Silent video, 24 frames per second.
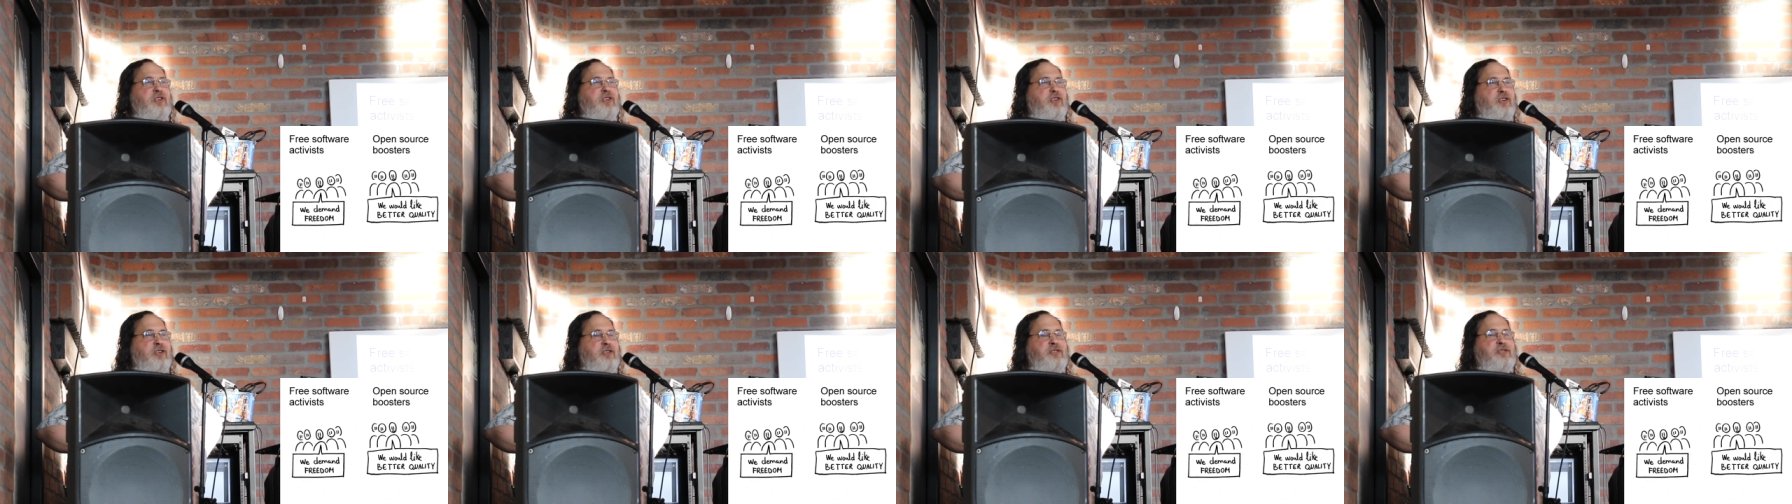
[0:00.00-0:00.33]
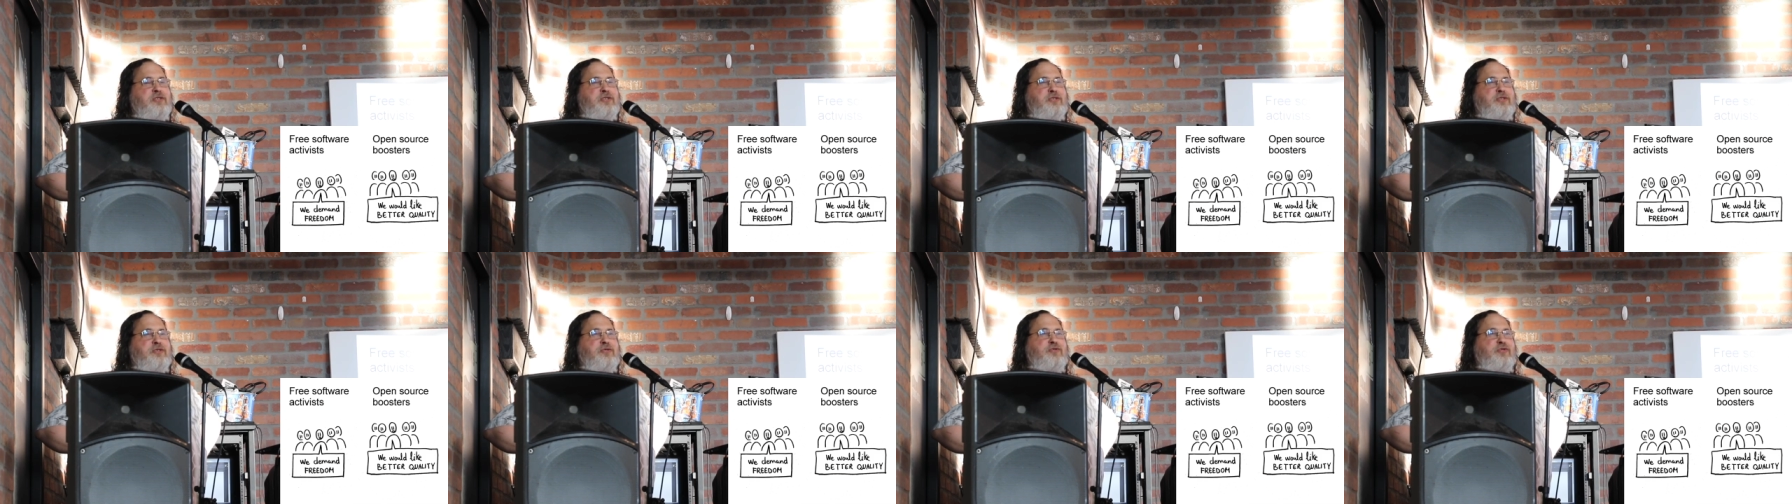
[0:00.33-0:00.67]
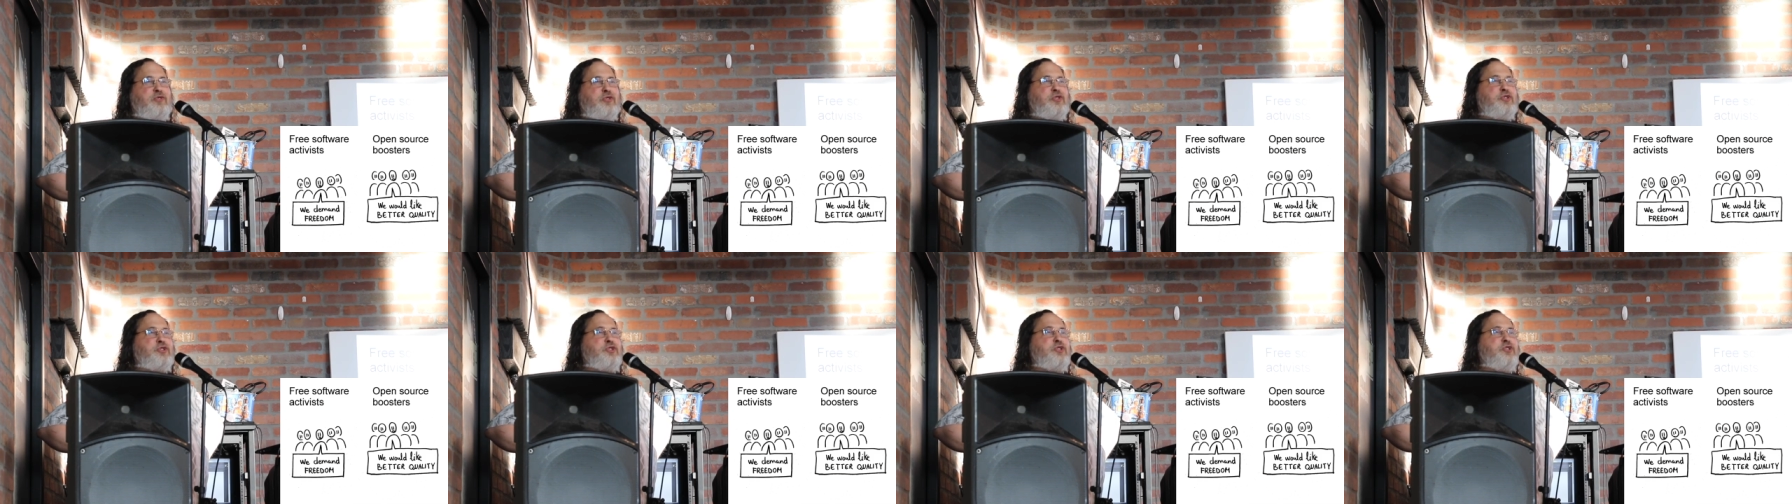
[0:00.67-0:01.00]
under
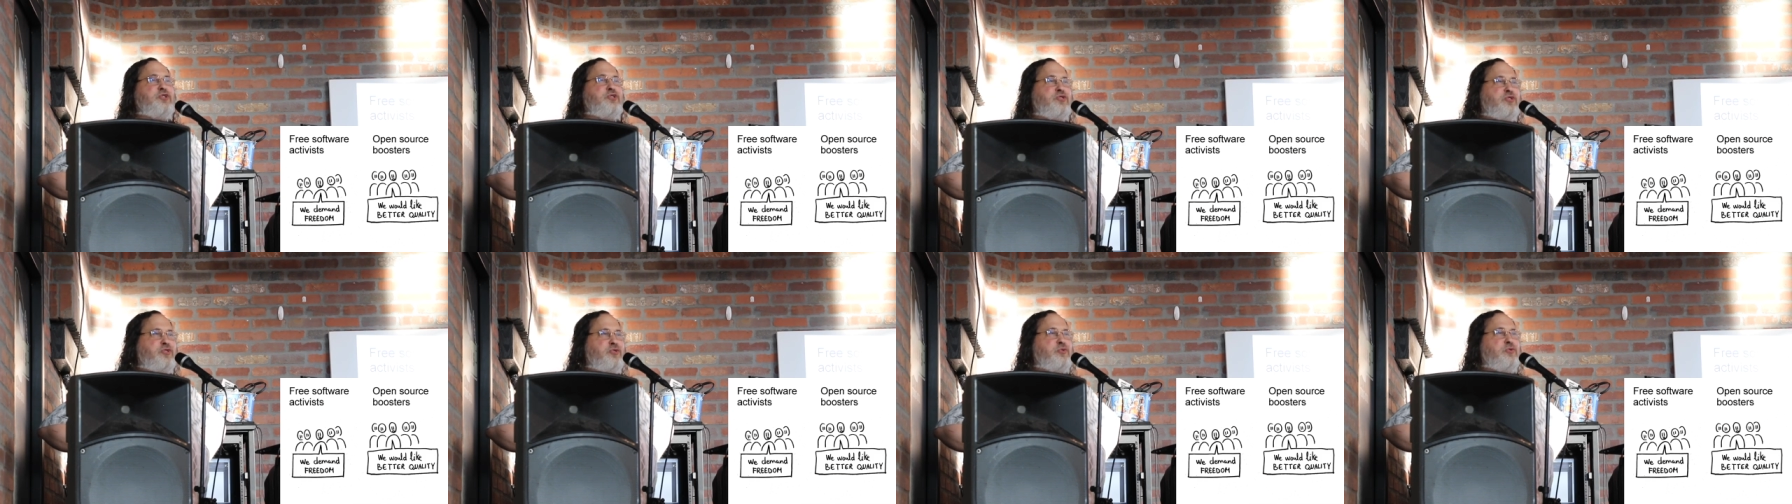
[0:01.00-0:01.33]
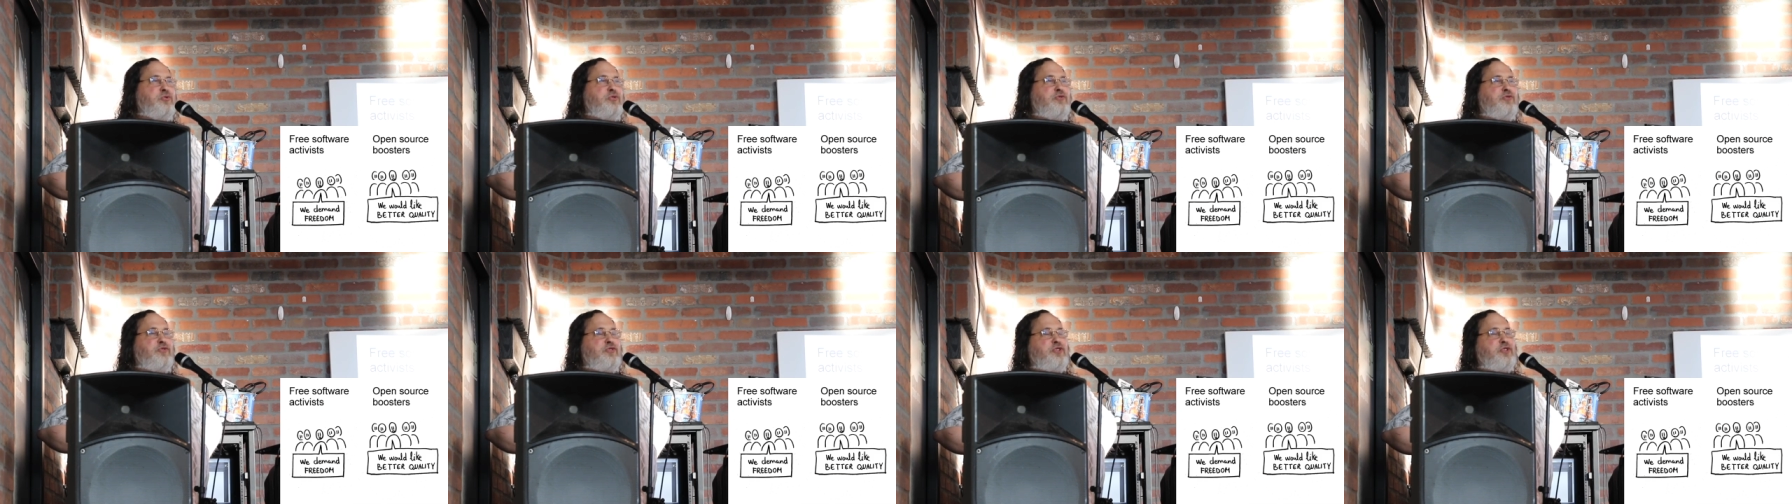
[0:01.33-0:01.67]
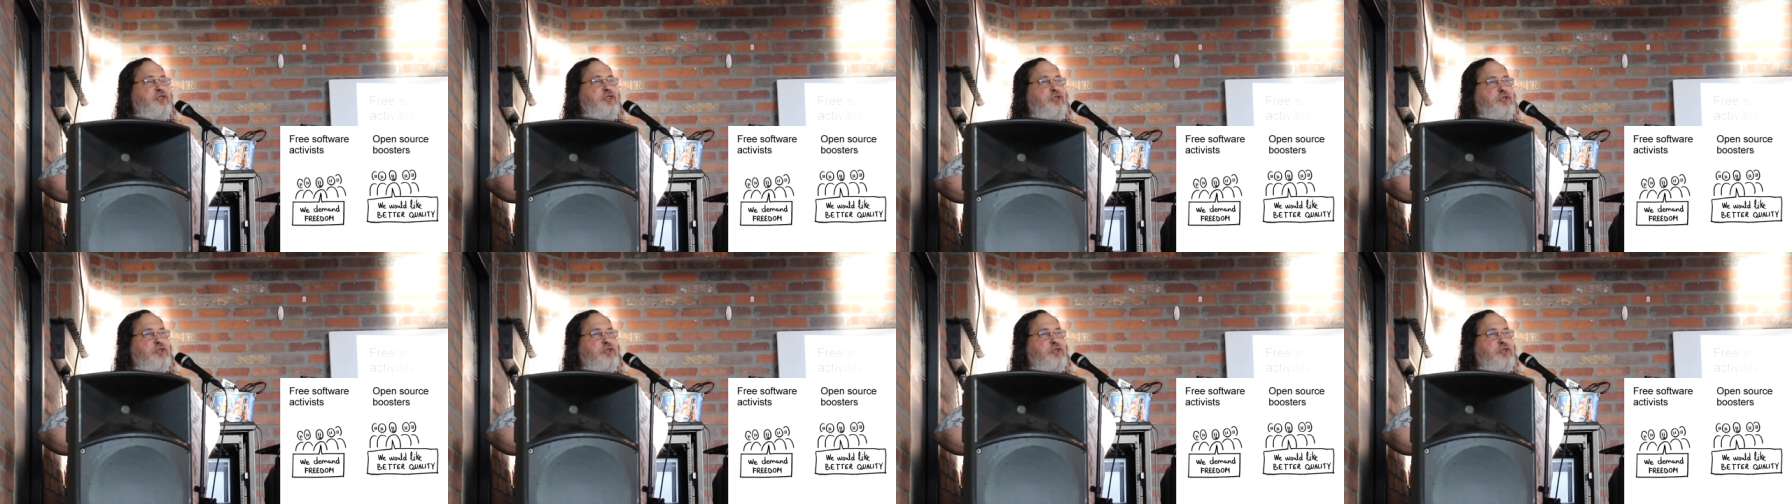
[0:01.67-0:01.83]
version 2 of the